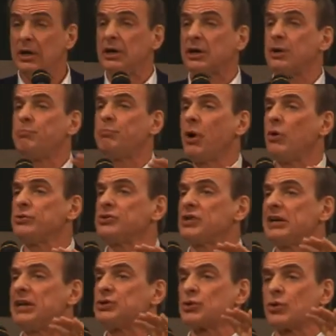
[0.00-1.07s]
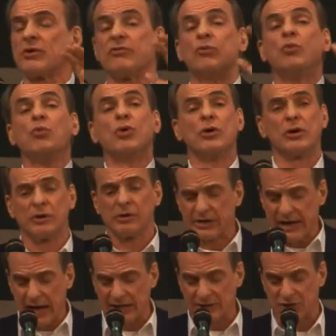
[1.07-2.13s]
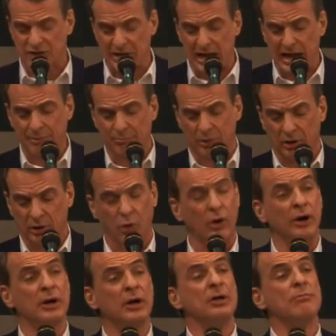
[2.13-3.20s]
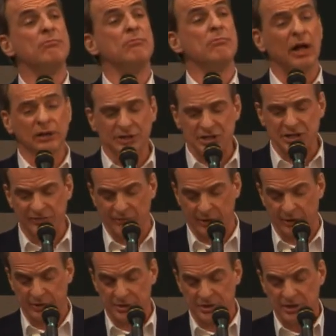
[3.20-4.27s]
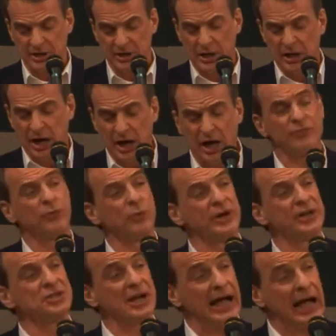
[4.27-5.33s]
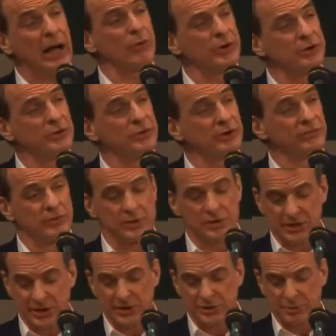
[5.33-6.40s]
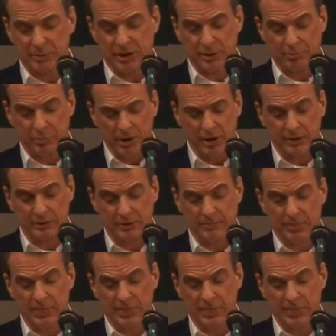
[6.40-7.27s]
composing a sort of world ensemble or multiverse of which our universe is but a part.